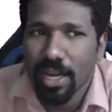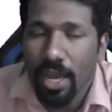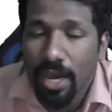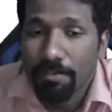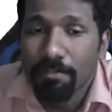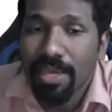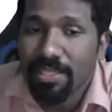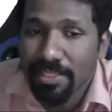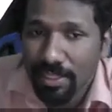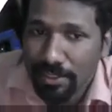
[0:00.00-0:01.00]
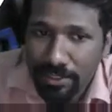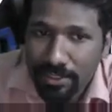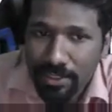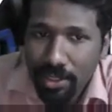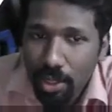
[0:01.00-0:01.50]
are bases.
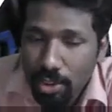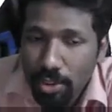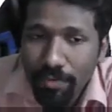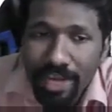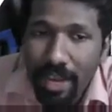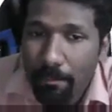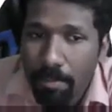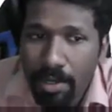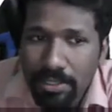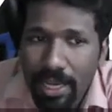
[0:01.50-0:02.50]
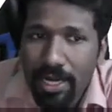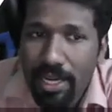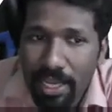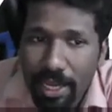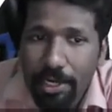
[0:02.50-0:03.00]
So when numbers are
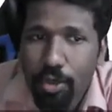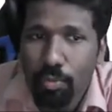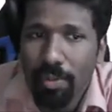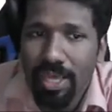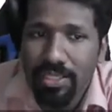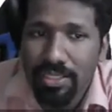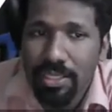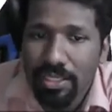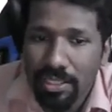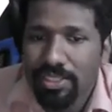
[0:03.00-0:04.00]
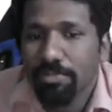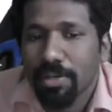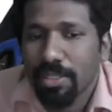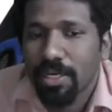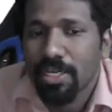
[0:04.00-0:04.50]
near to base, this
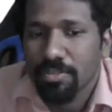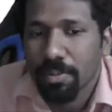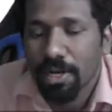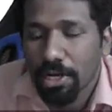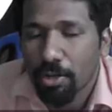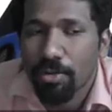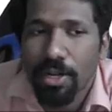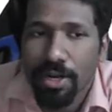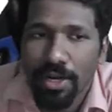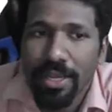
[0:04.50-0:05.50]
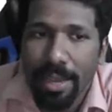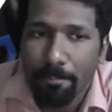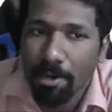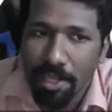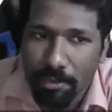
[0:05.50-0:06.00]
method is particularly
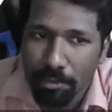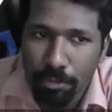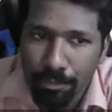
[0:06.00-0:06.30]
applicable.